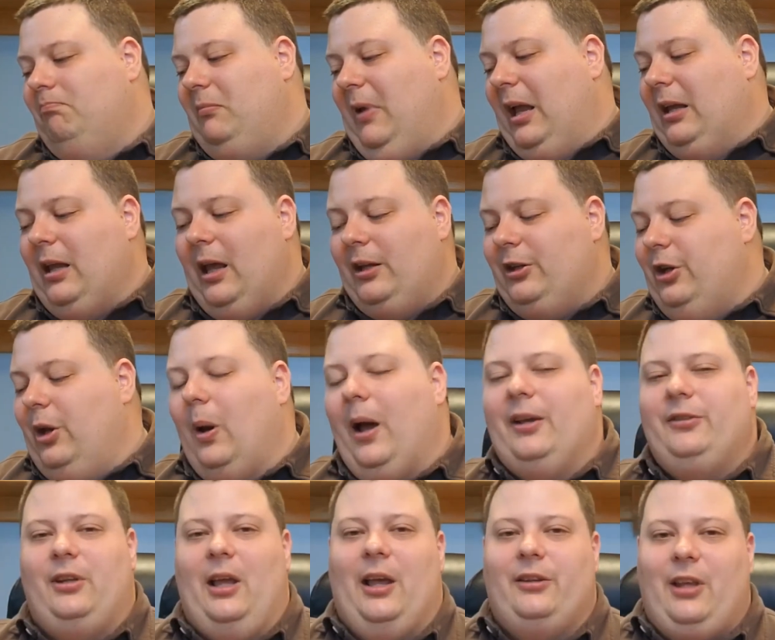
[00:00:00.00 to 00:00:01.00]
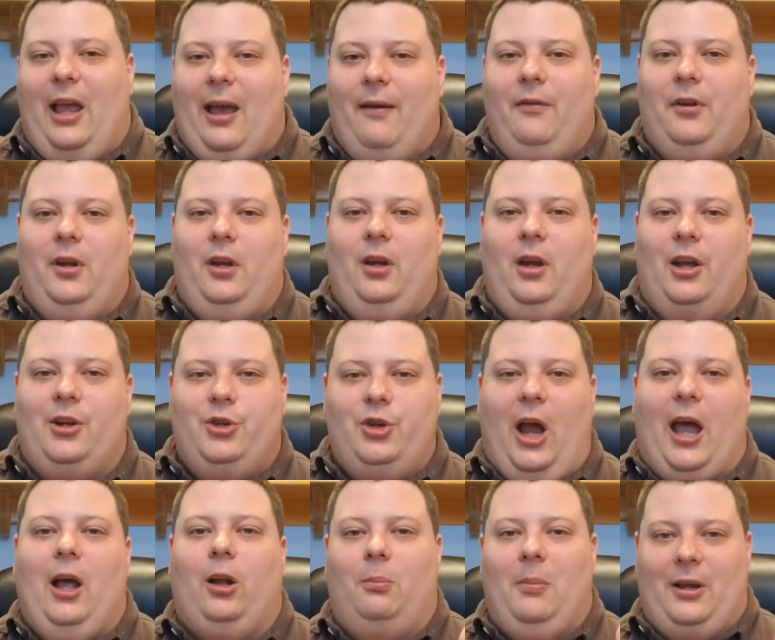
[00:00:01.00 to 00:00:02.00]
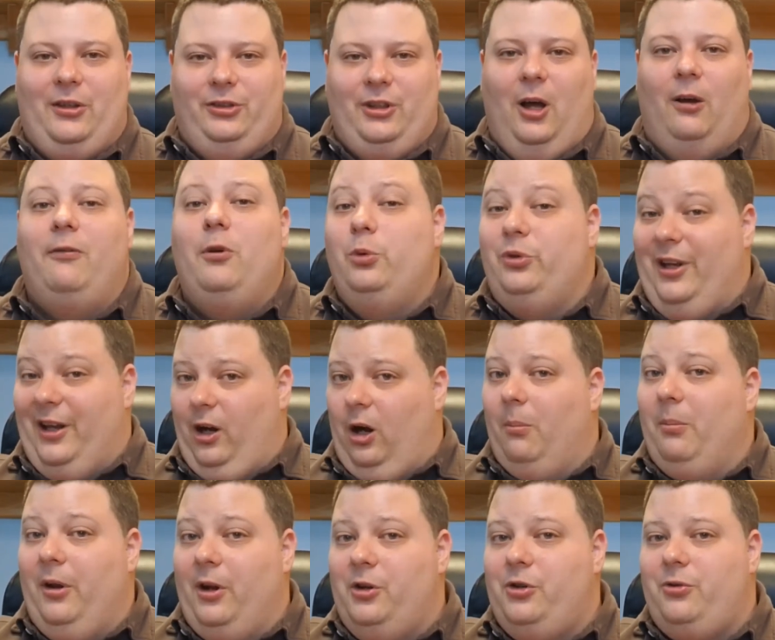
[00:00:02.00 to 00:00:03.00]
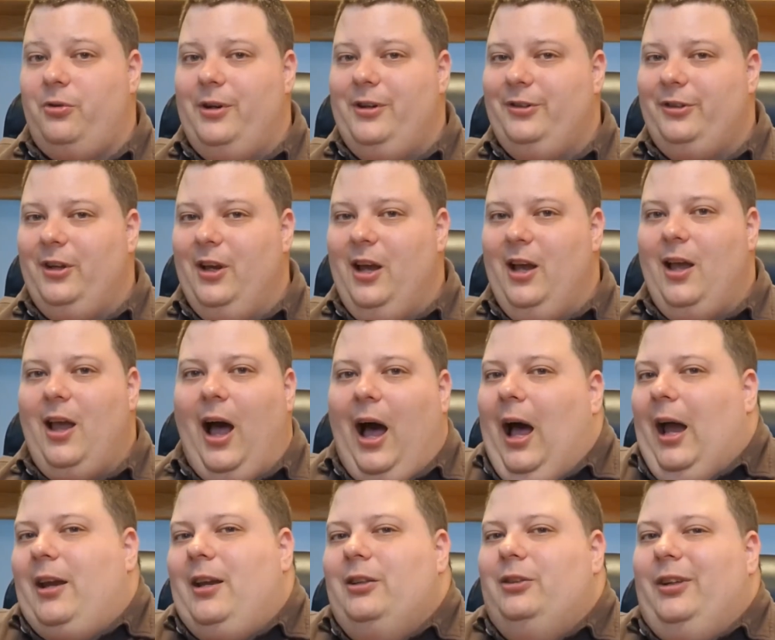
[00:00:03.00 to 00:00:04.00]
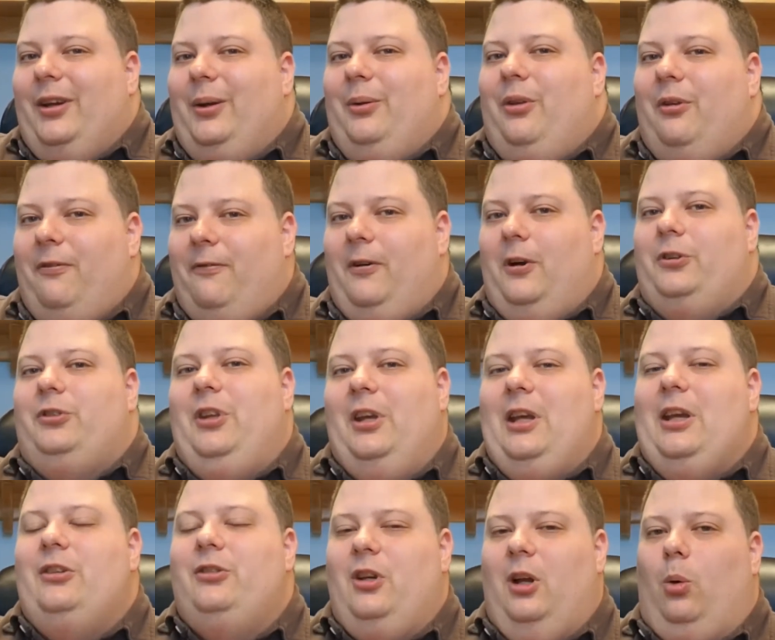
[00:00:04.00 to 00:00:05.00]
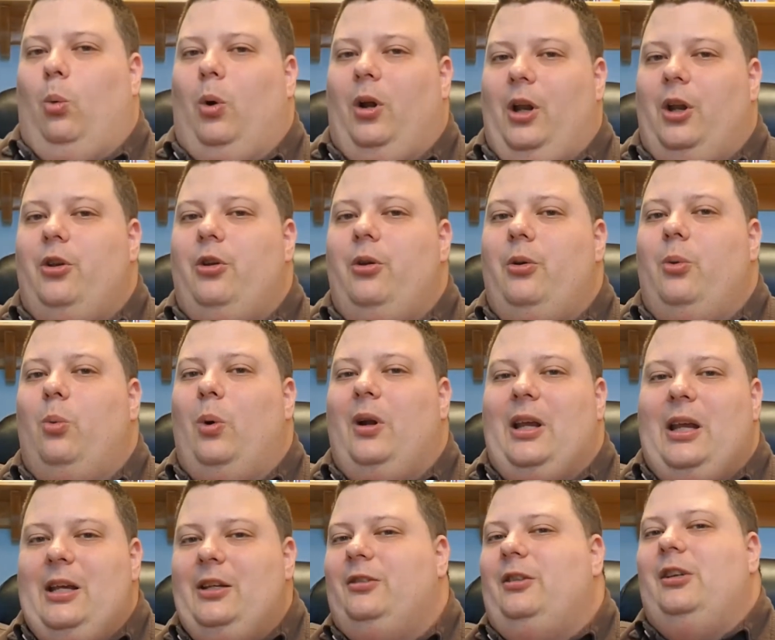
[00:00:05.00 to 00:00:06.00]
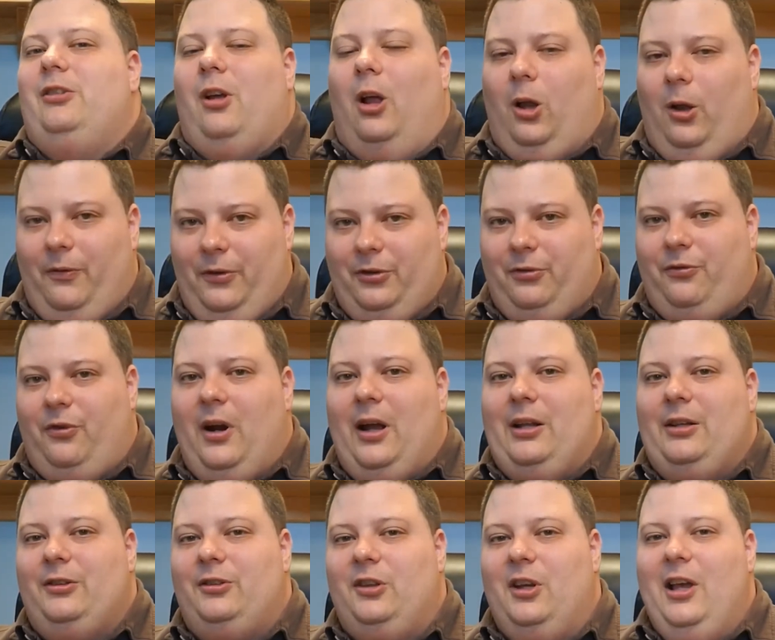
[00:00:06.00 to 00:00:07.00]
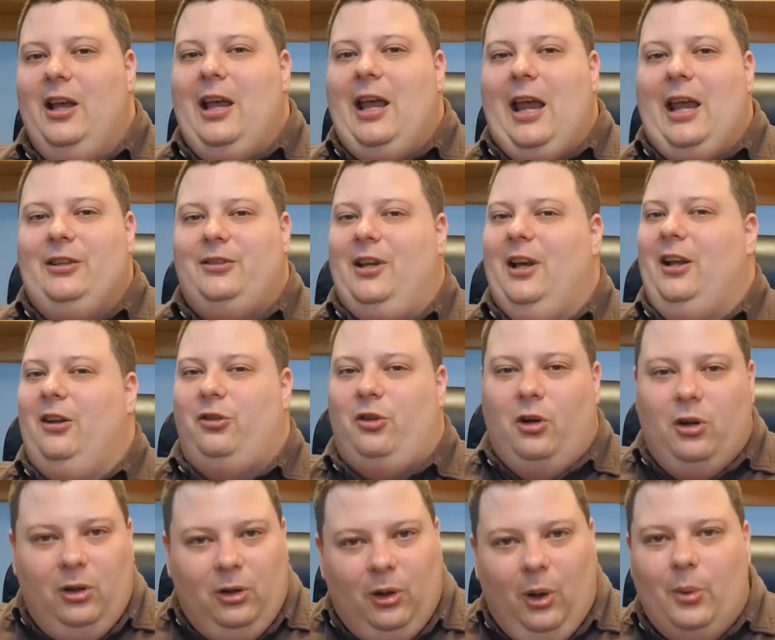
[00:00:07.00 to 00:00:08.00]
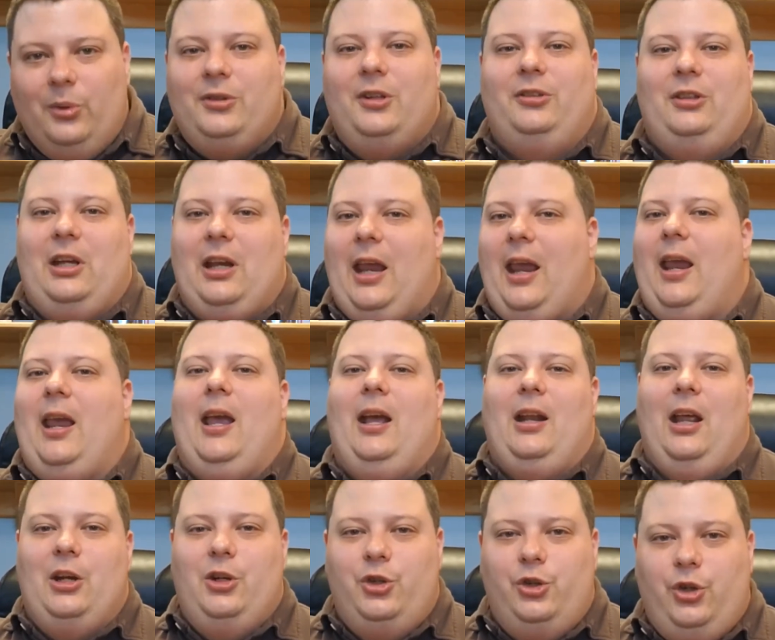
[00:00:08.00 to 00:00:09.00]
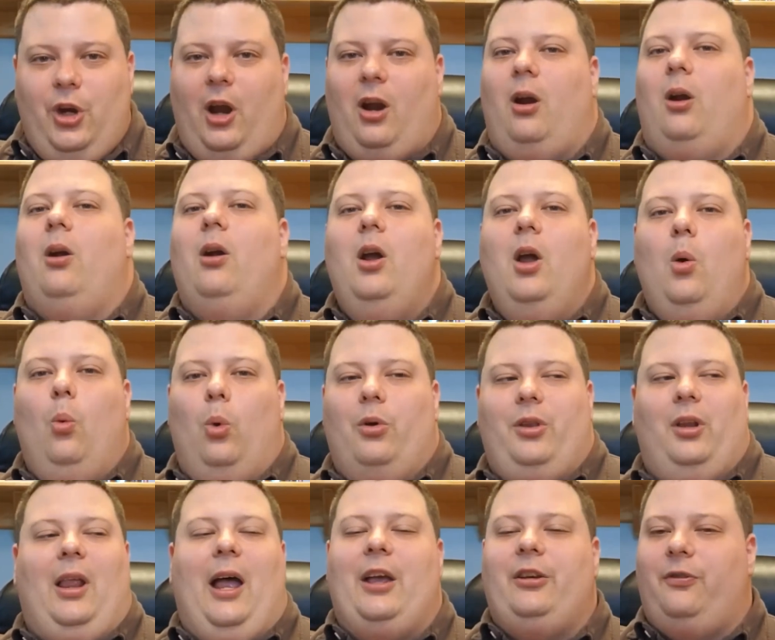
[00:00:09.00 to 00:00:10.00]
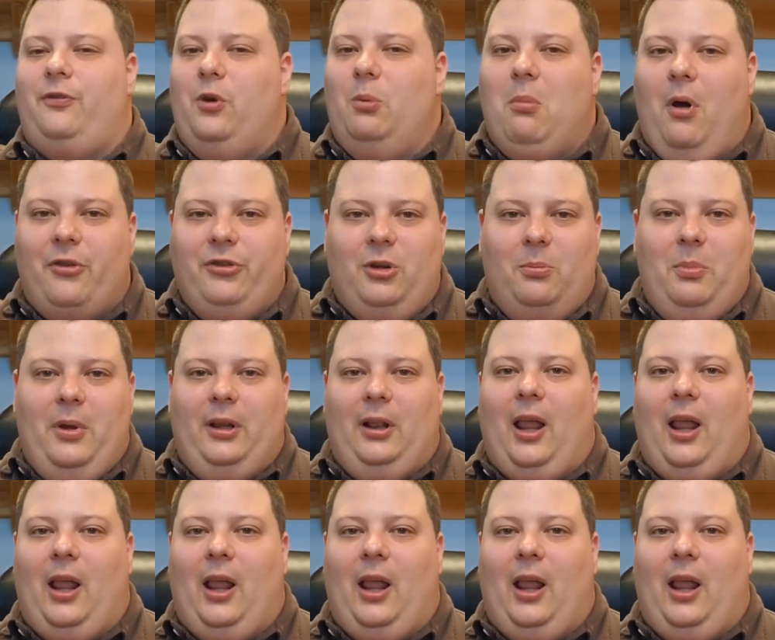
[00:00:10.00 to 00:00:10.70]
and you know, as having a child myself who's in our ministries, I can tell you the first thing he's going to want to do when he sees all of his friends is get as close as he can and share what the last few months have been